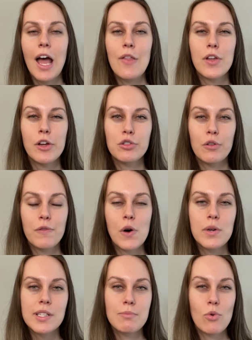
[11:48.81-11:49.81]
that you should
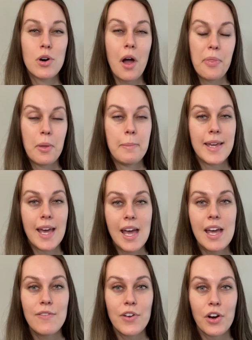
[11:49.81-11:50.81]
focus more on the
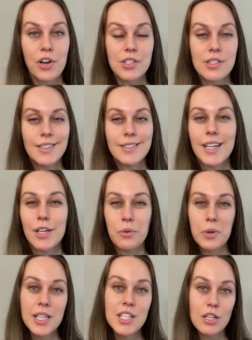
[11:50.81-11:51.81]
behaviors, getting
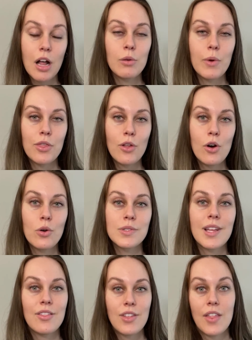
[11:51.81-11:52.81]
really solid with those,
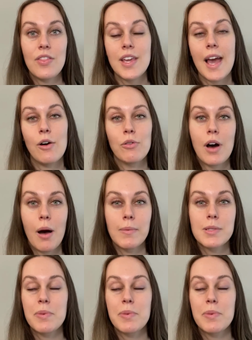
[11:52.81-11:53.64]
than the outcomes.